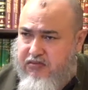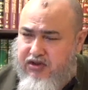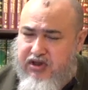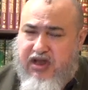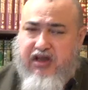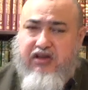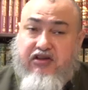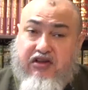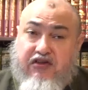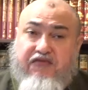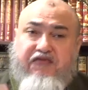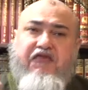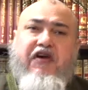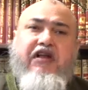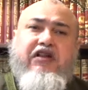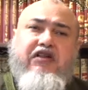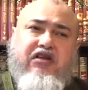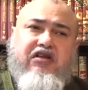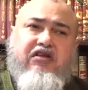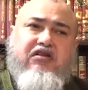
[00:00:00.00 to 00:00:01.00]
that
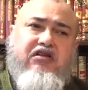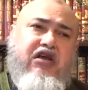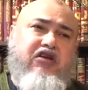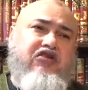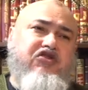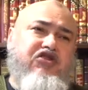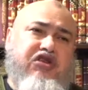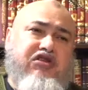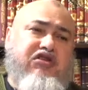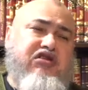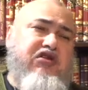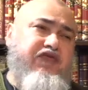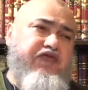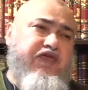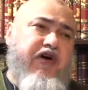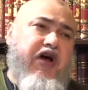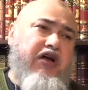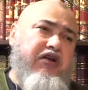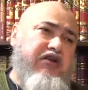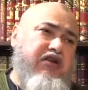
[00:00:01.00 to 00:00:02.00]
defend it, that
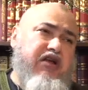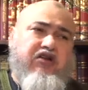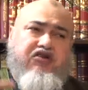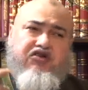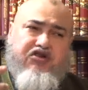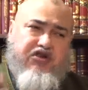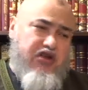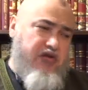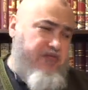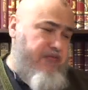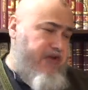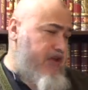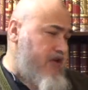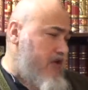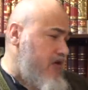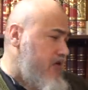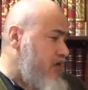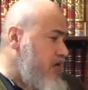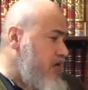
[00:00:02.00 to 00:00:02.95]
justify it, that legitimate it.